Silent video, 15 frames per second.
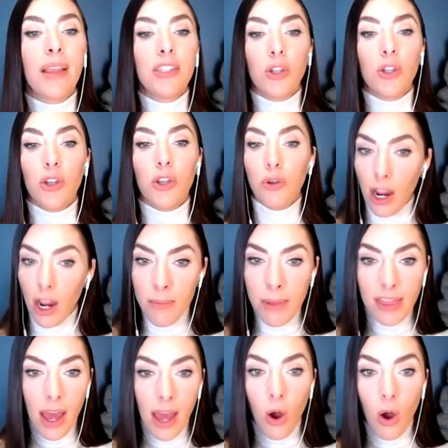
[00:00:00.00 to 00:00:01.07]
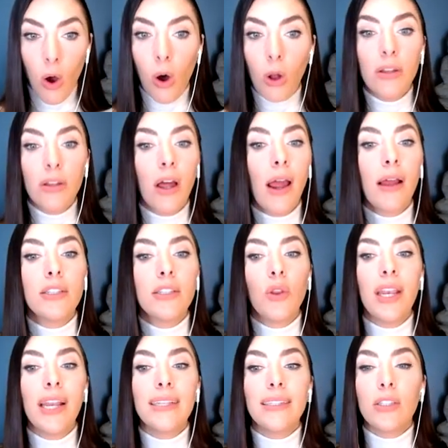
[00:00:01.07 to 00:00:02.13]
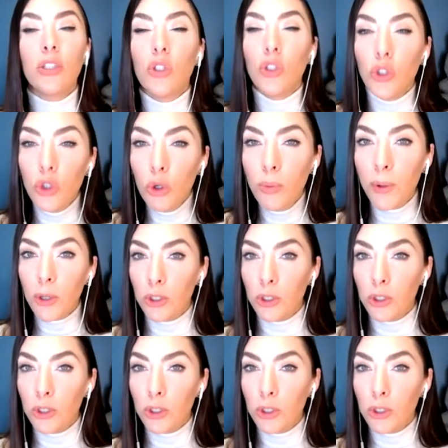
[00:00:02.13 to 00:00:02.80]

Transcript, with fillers: So you document that all so that it's super,